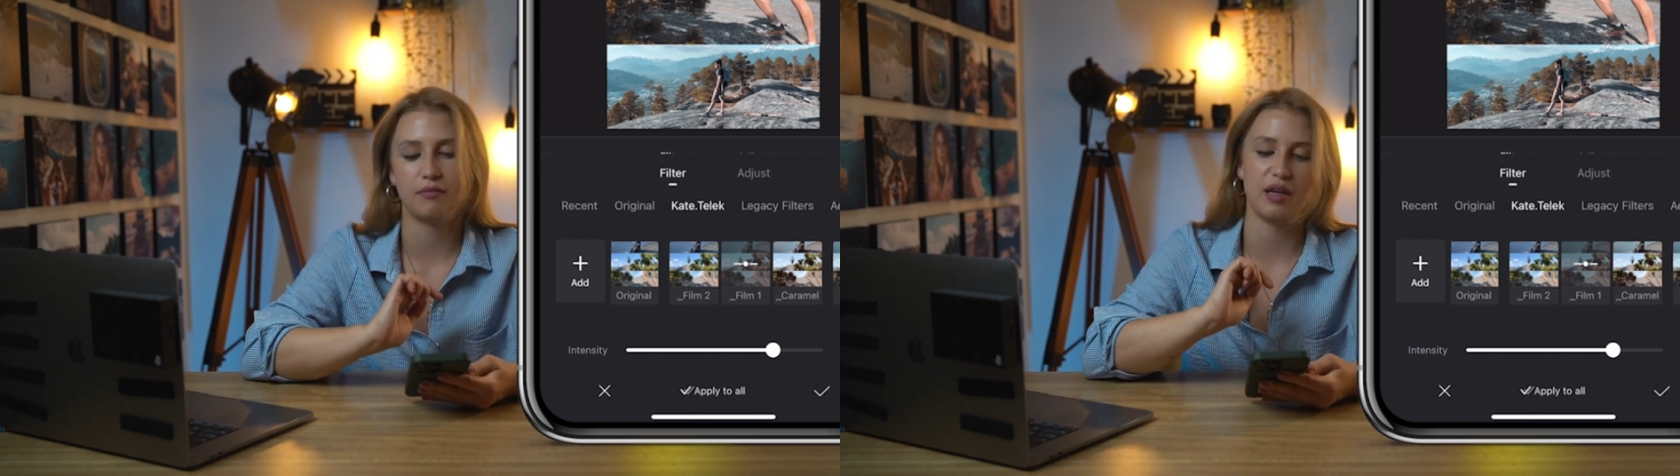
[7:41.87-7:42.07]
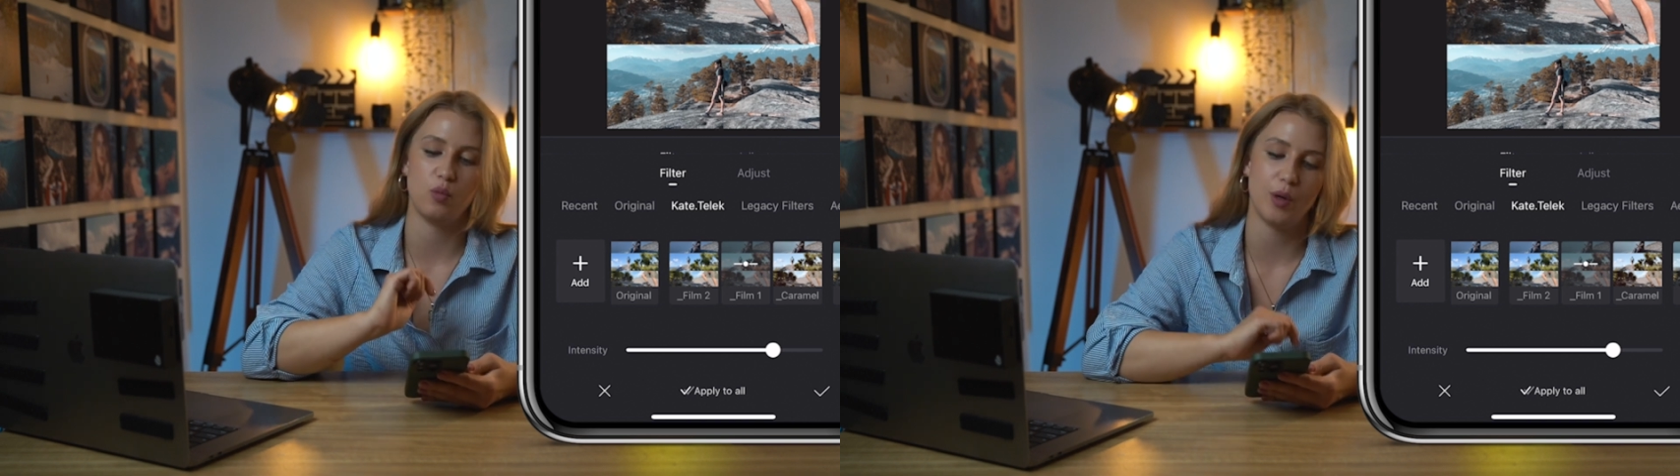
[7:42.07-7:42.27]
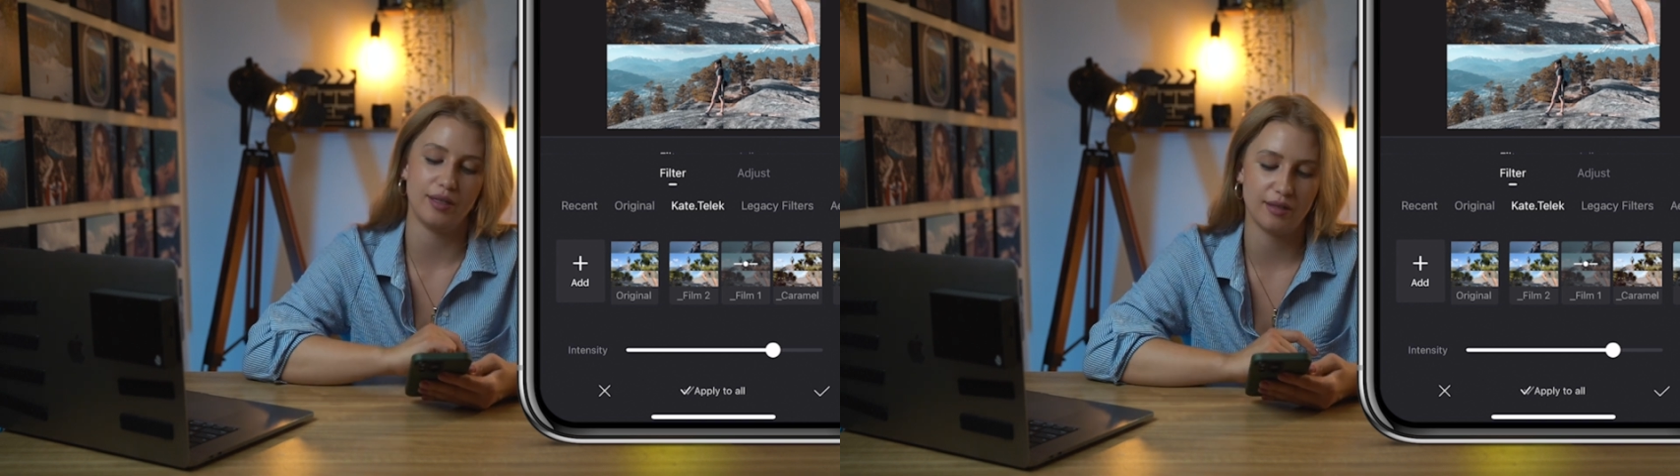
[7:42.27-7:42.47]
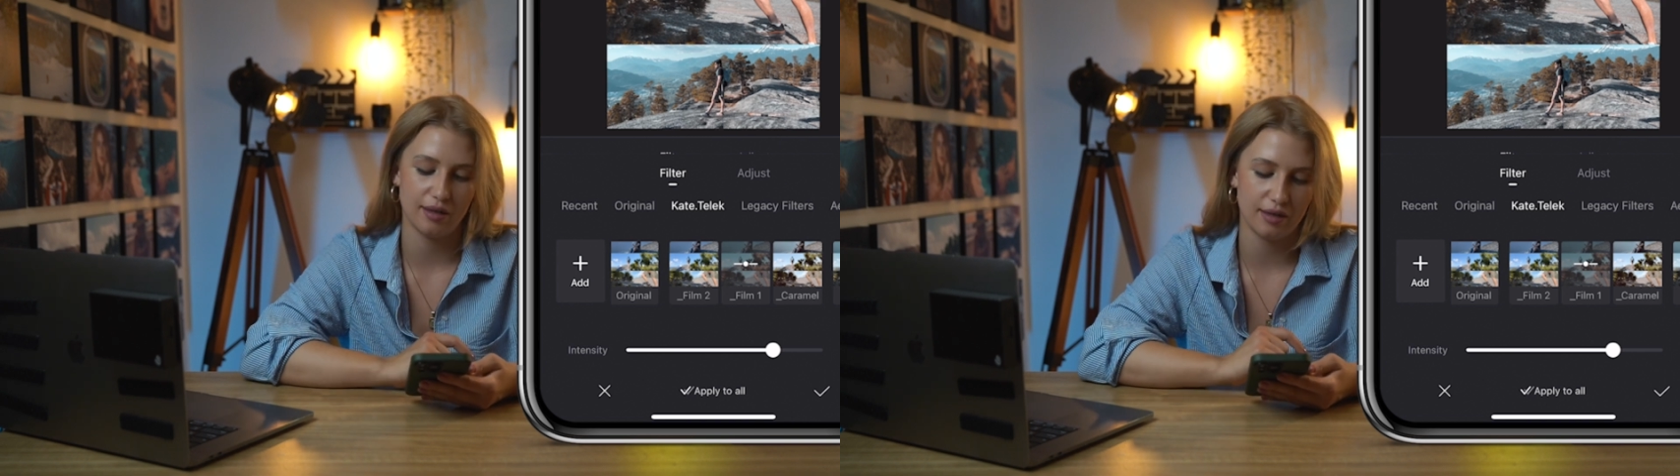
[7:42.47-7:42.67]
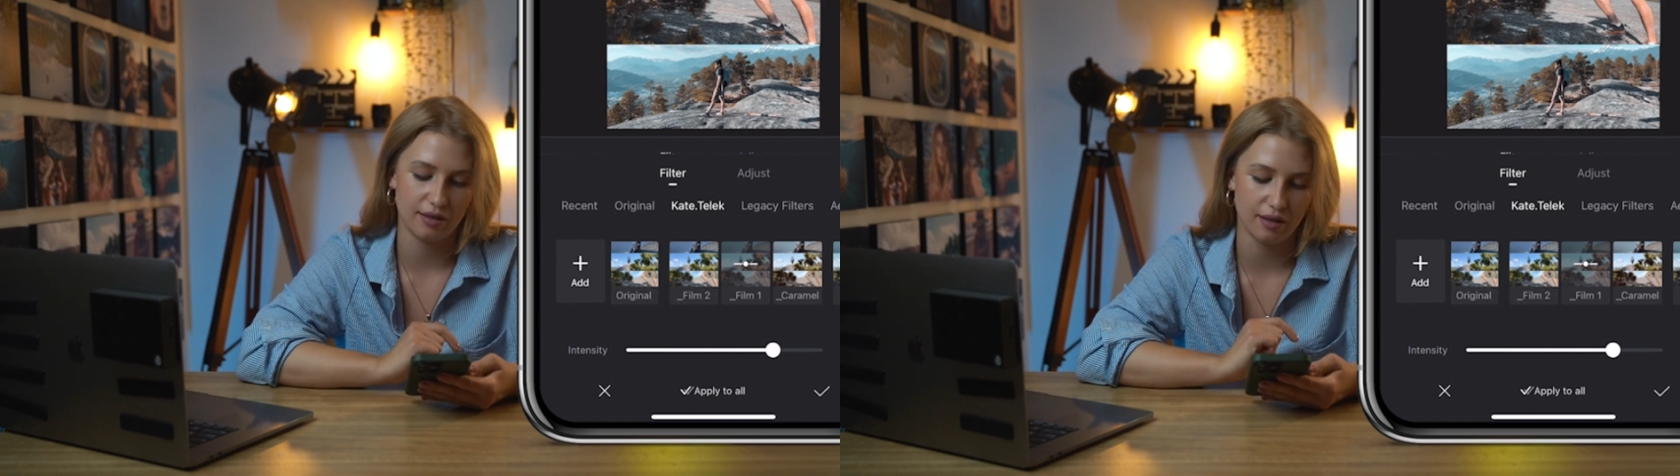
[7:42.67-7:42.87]
and wait
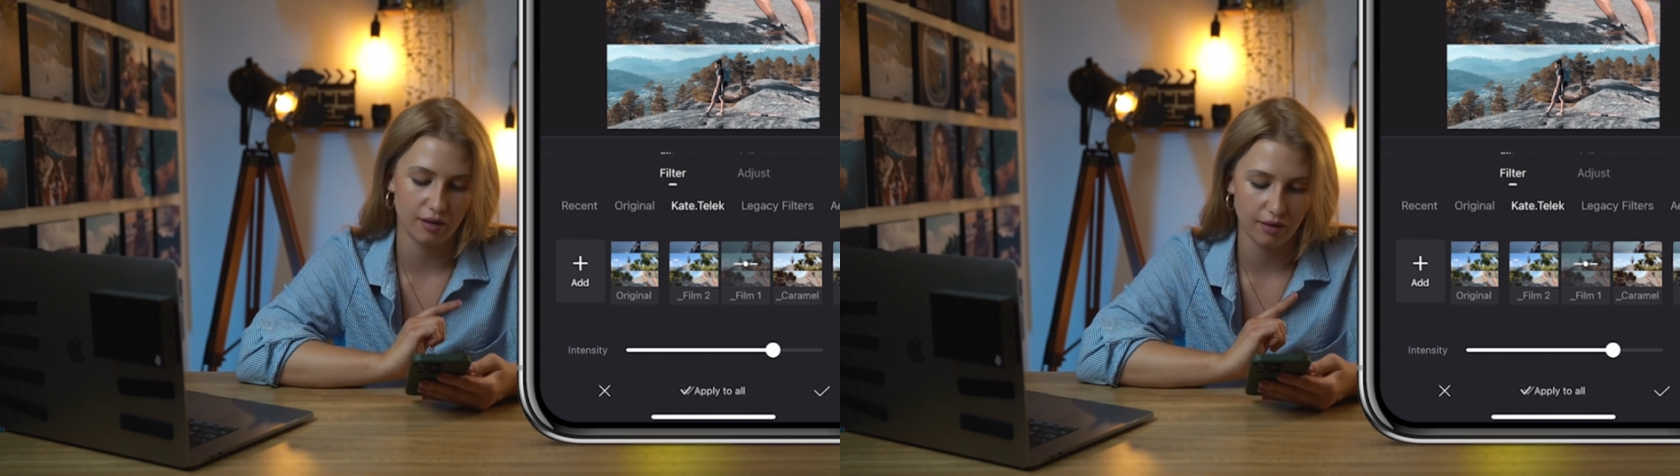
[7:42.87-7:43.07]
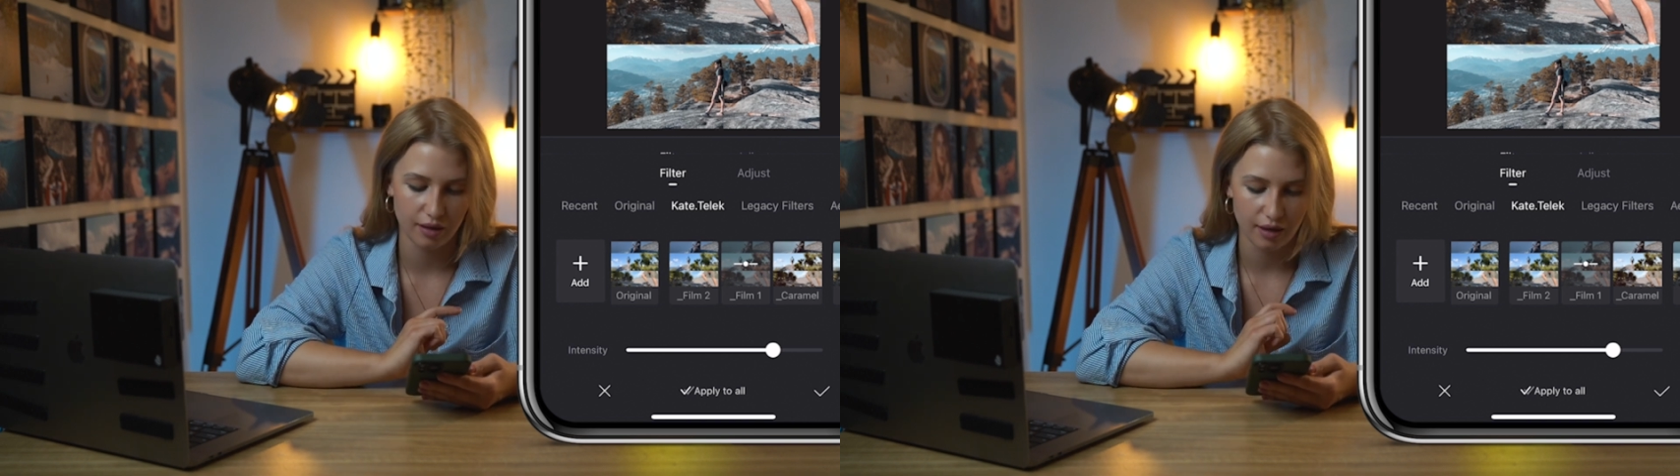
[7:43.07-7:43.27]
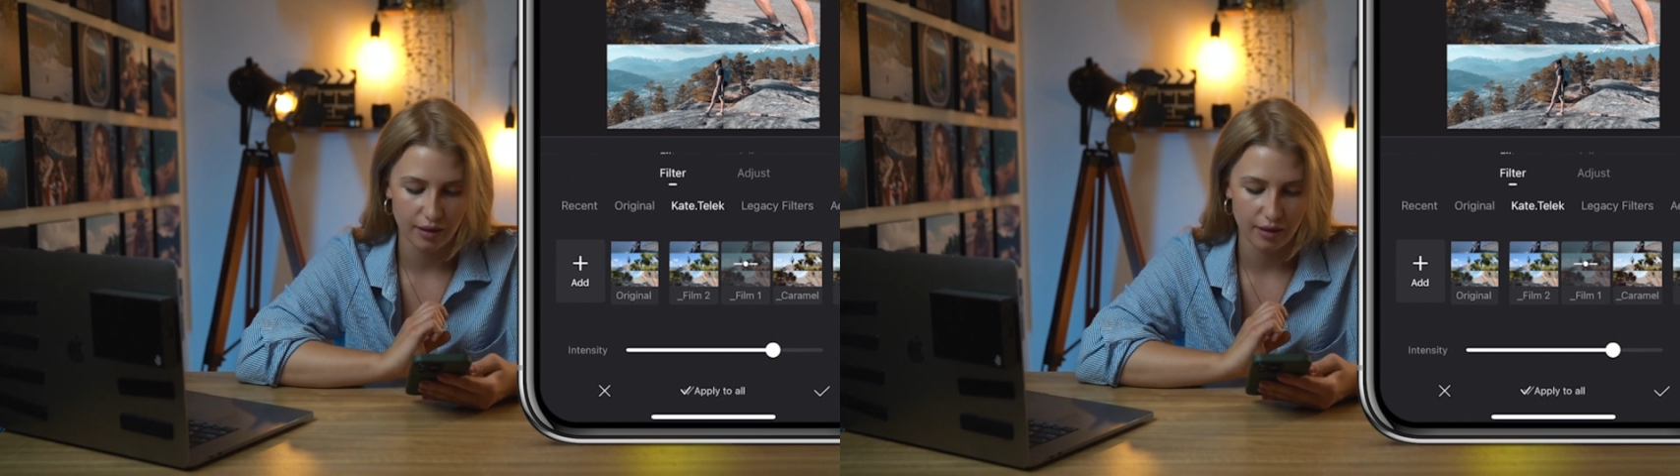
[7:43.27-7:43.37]
until